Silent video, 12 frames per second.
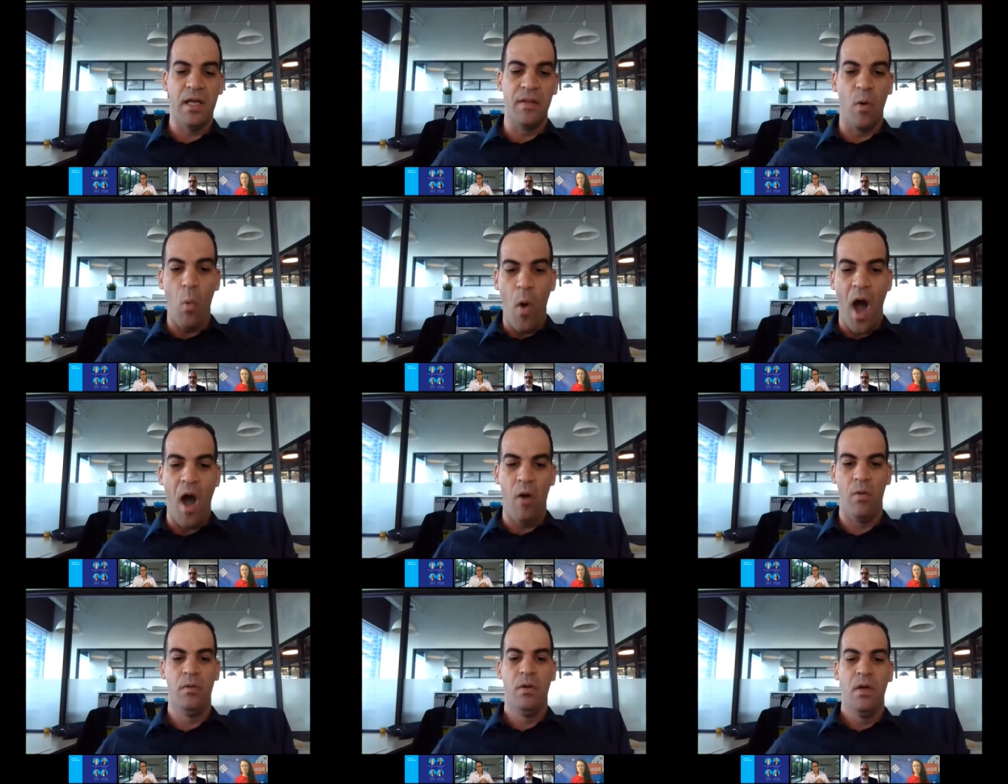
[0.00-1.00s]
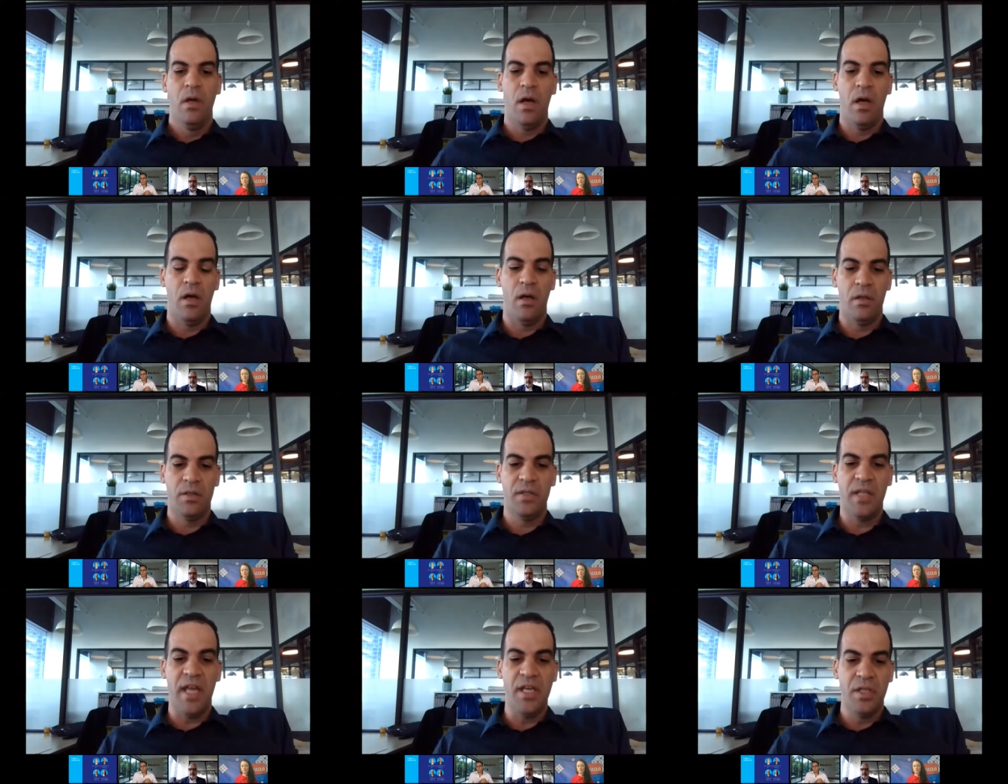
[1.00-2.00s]
in the wow
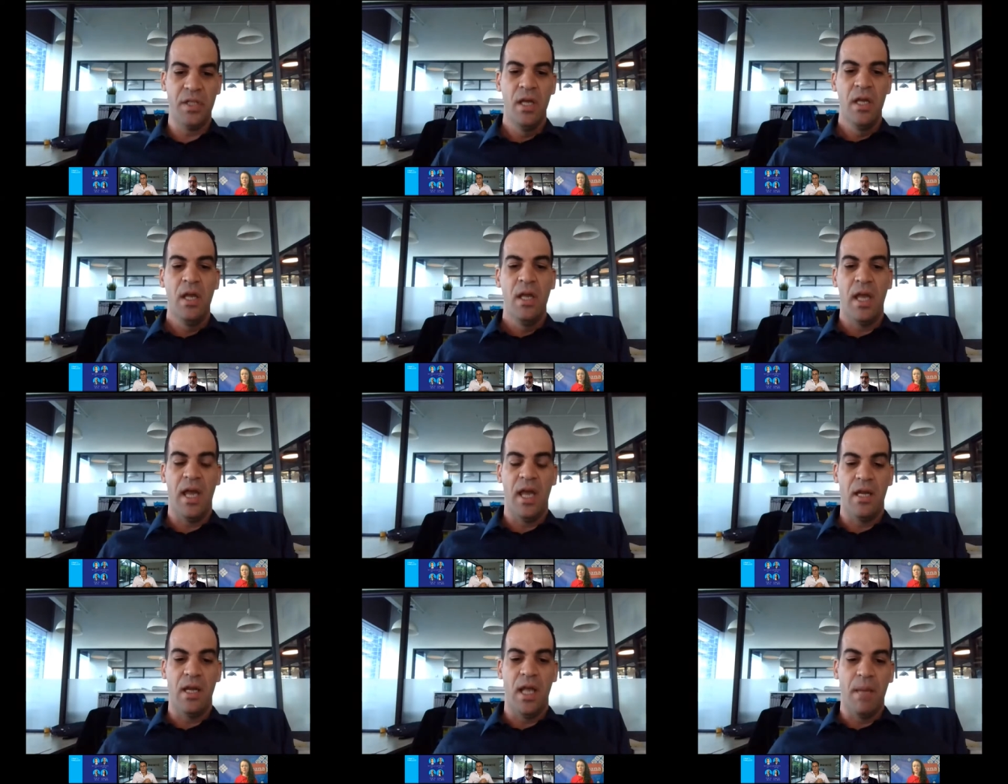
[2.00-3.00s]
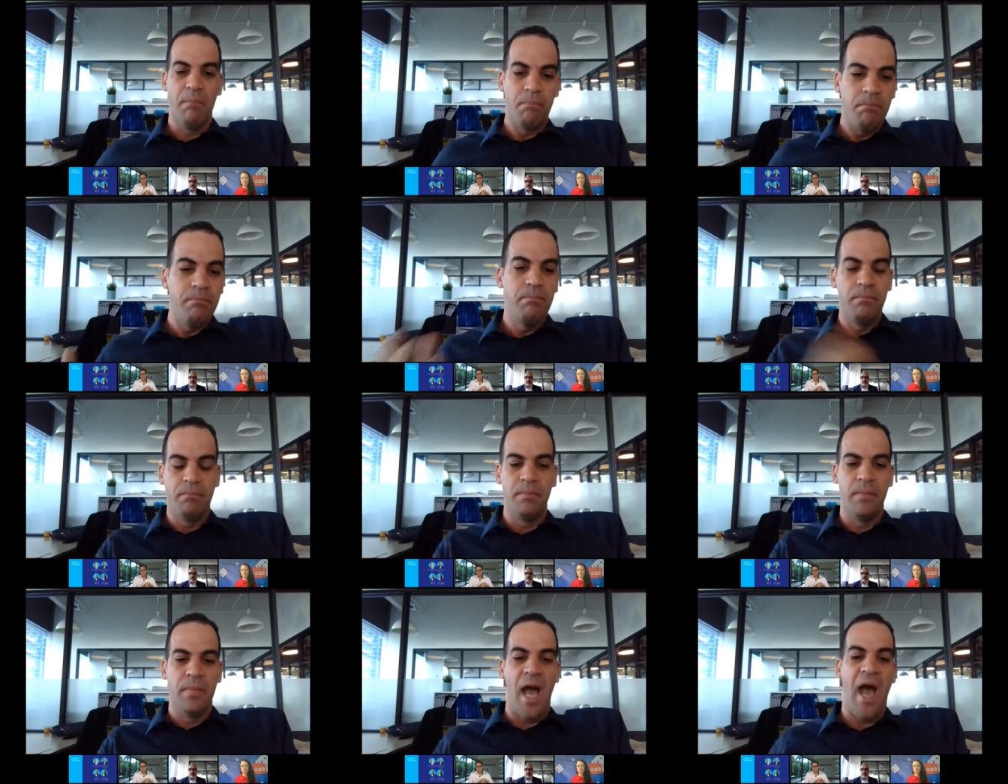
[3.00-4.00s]
state and
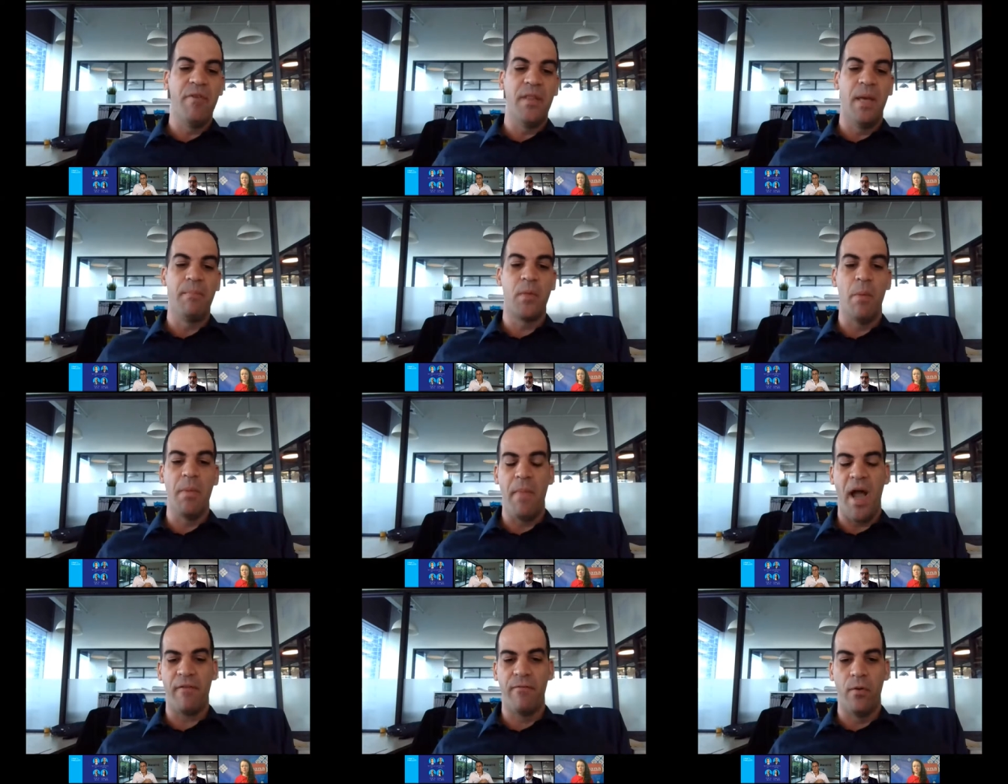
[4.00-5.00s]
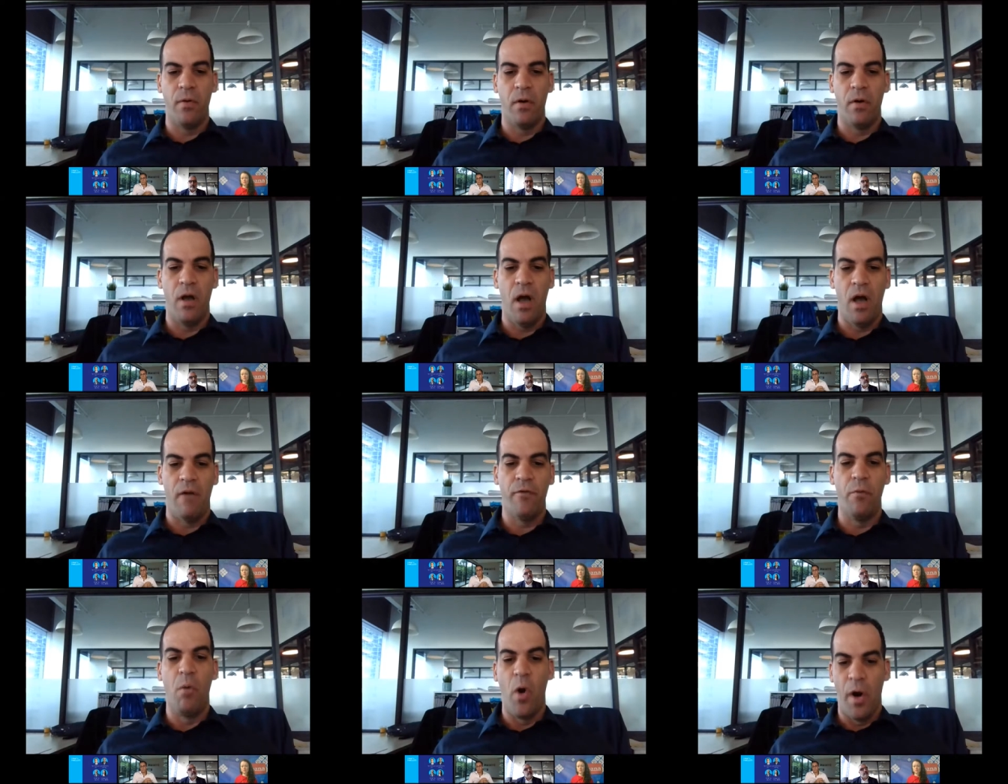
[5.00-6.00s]
having them coming back for
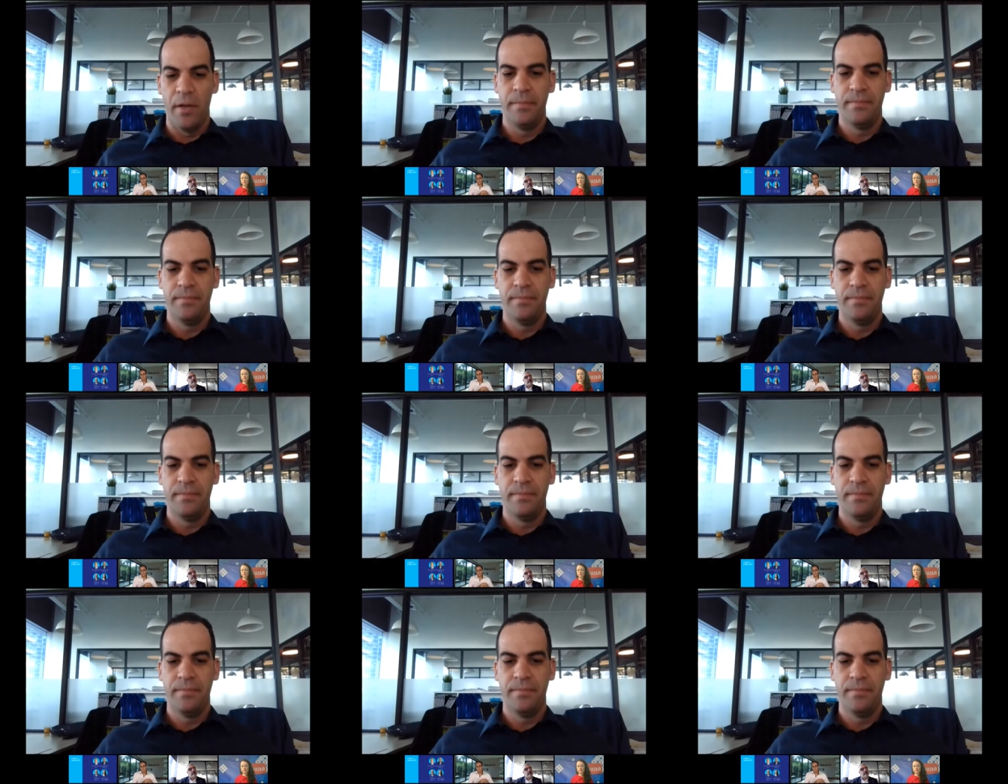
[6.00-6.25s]
more.